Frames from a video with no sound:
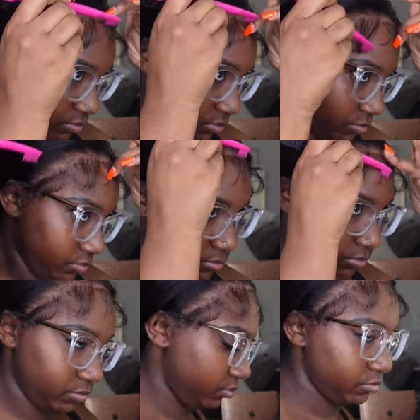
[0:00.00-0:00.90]
a
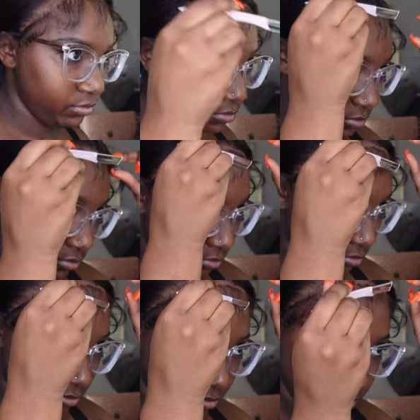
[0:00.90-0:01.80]
nicer hold.
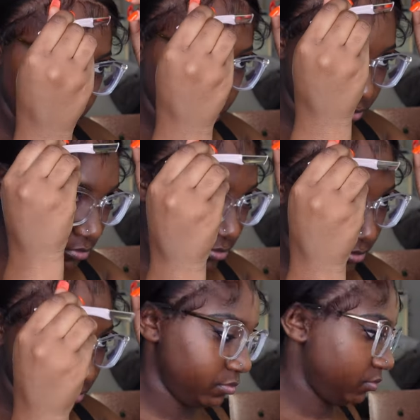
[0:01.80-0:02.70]
But it just depends on the
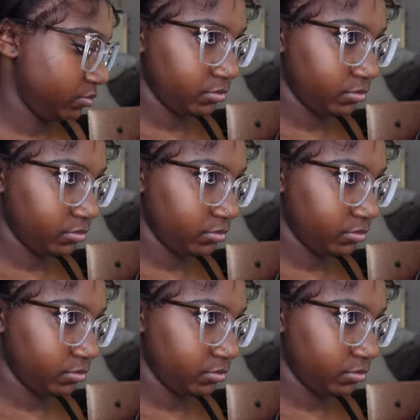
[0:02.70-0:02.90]
day, y'all.